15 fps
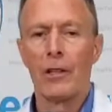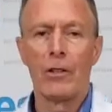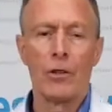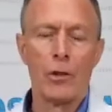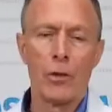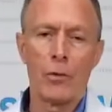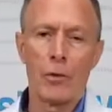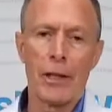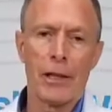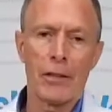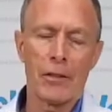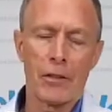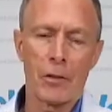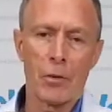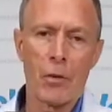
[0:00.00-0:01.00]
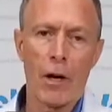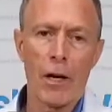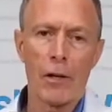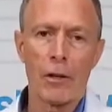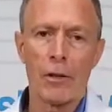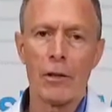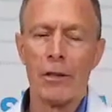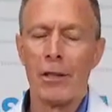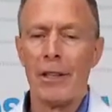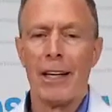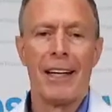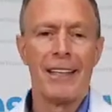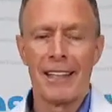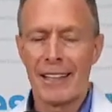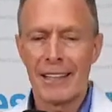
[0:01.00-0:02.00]
2 or 3 ounces of water
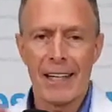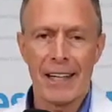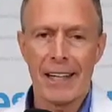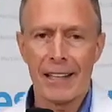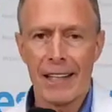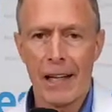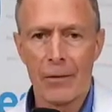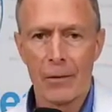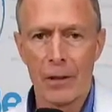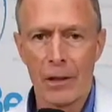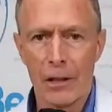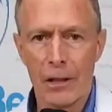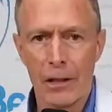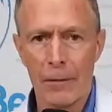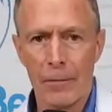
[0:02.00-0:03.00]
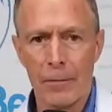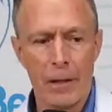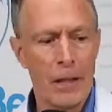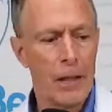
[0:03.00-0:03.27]
and just suck it down really good.